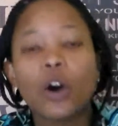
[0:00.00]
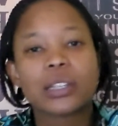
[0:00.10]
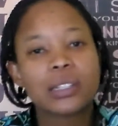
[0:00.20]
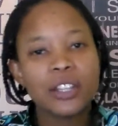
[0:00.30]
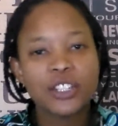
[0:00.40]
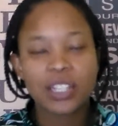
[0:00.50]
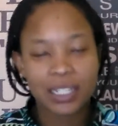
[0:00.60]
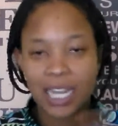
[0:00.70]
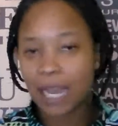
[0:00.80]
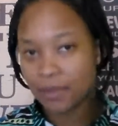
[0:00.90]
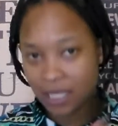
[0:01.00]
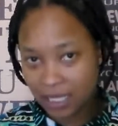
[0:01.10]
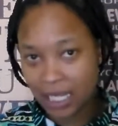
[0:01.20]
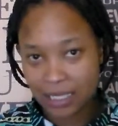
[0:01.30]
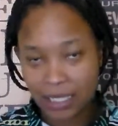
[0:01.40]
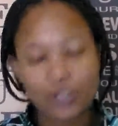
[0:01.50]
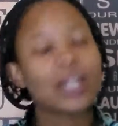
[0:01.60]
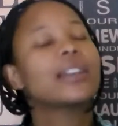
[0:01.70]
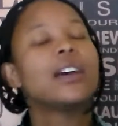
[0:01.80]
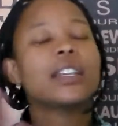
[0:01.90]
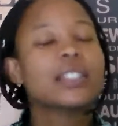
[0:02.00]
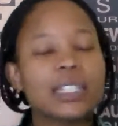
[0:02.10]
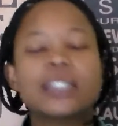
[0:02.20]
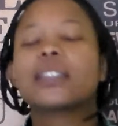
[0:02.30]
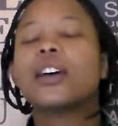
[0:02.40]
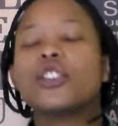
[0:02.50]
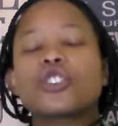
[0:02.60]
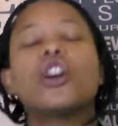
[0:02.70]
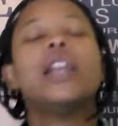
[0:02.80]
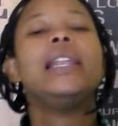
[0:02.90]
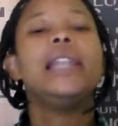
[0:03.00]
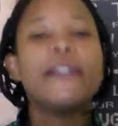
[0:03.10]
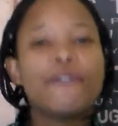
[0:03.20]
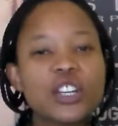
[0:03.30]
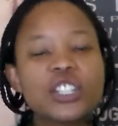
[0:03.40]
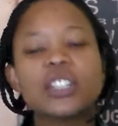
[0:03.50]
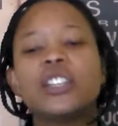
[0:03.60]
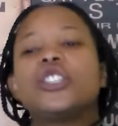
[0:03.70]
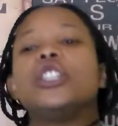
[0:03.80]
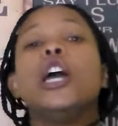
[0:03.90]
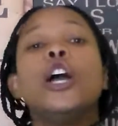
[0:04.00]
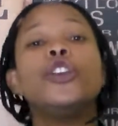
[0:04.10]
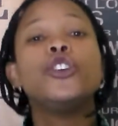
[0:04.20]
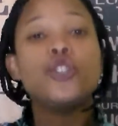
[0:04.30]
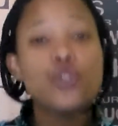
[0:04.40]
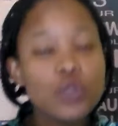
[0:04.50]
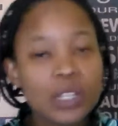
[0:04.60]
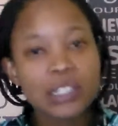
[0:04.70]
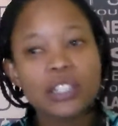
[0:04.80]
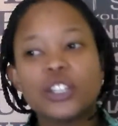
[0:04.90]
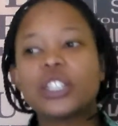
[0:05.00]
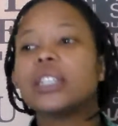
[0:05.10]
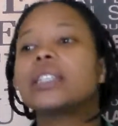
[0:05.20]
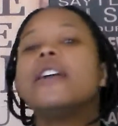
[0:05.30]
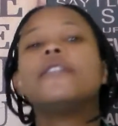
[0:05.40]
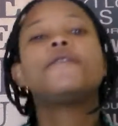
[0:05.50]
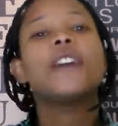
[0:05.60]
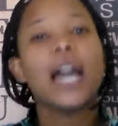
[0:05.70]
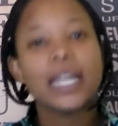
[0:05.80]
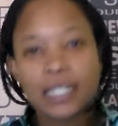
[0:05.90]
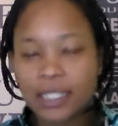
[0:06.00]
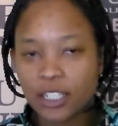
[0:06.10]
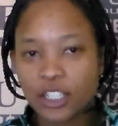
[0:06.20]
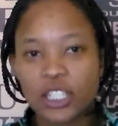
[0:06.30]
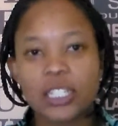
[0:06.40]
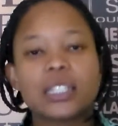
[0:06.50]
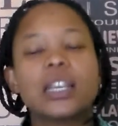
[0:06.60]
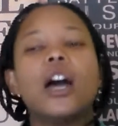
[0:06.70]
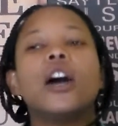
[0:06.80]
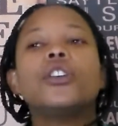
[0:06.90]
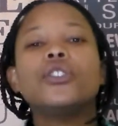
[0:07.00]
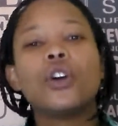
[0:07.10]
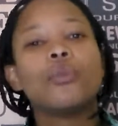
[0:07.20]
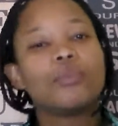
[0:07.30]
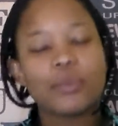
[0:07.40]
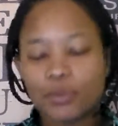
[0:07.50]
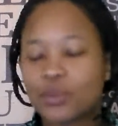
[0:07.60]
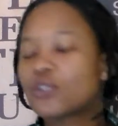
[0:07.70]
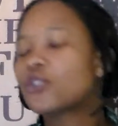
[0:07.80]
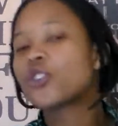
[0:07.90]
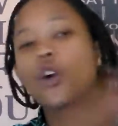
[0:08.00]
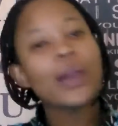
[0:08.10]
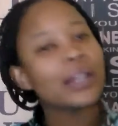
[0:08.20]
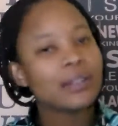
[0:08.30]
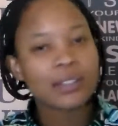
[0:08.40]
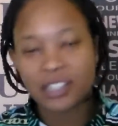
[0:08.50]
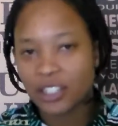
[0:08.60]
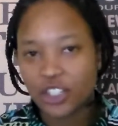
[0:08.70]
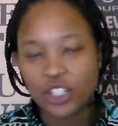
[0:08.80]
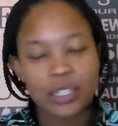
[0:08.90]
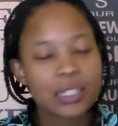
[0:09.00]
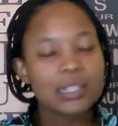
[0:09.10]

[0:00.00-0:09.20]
Oh, synergy is a timeless classic. So like just leverage synergy, use the synergies, find synergies, you know. Throw in synergies.